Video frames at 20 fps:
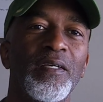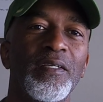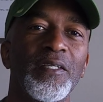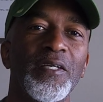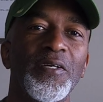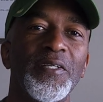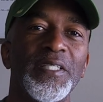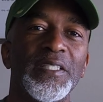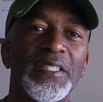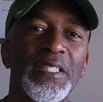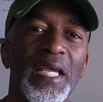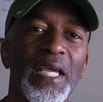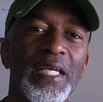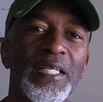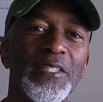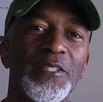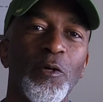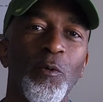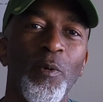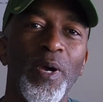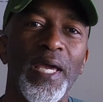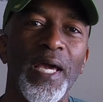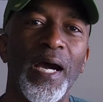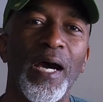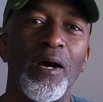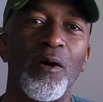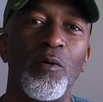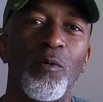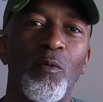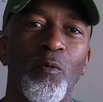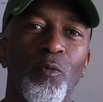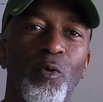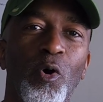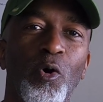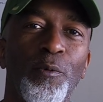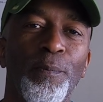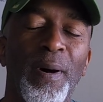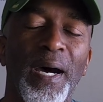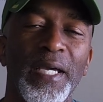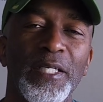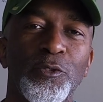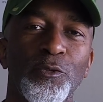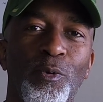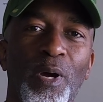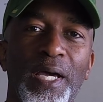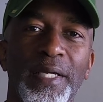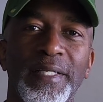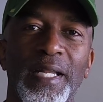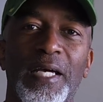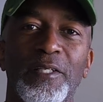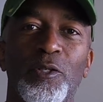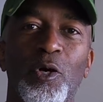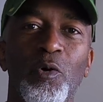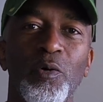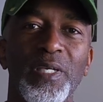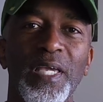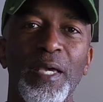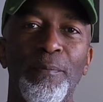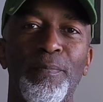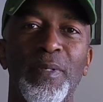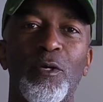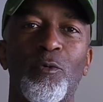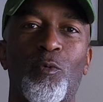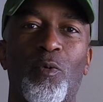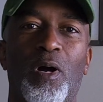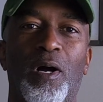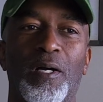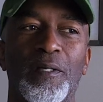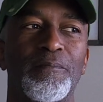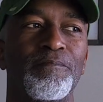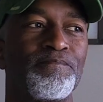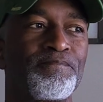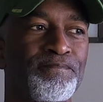you're going to change the way how road bikes ride. Now, don't get me wrong.